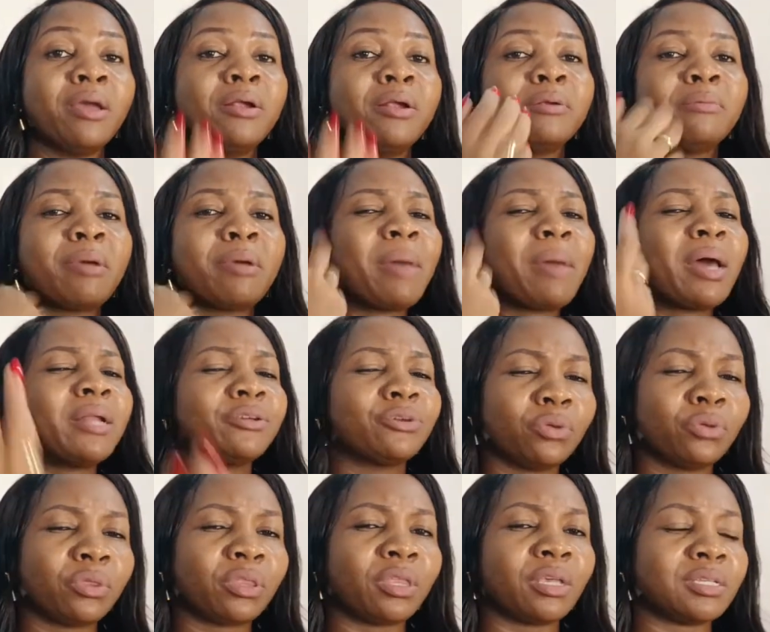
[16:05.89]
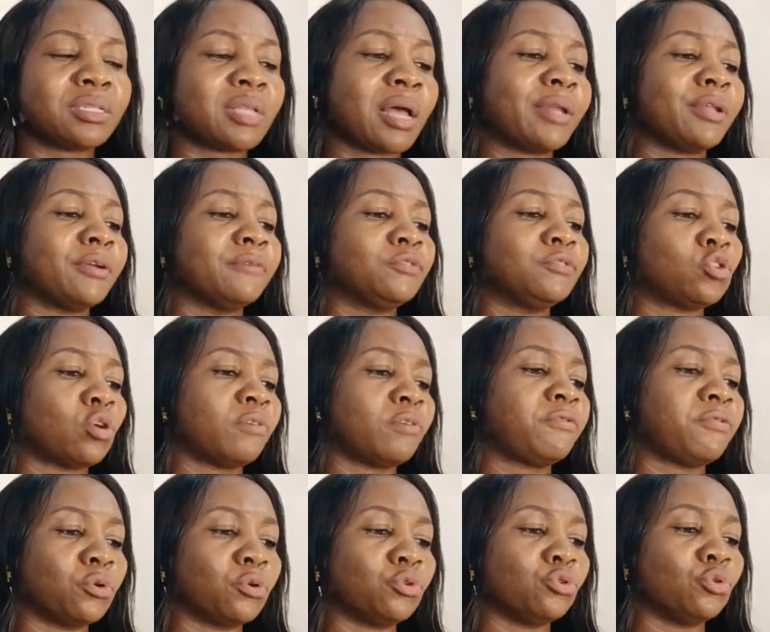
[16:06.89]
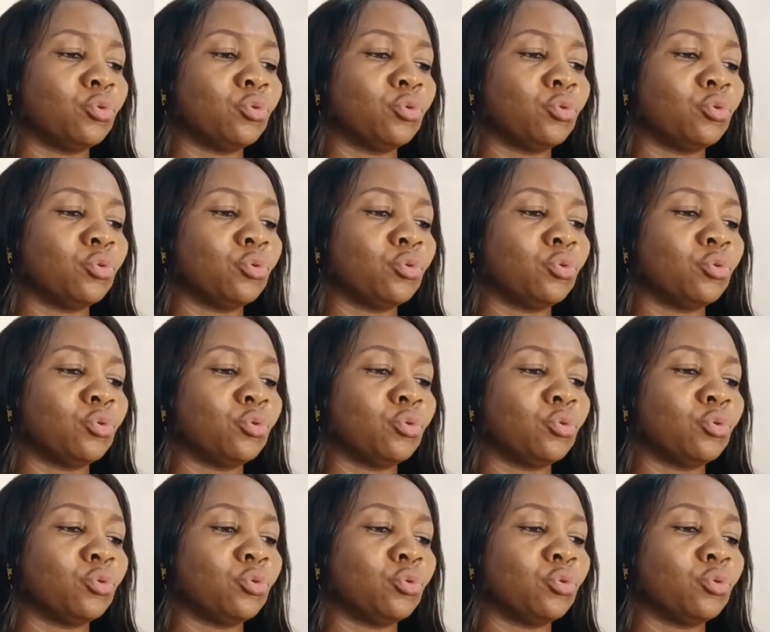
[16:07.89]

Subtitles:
Remember the good things that they've done for you.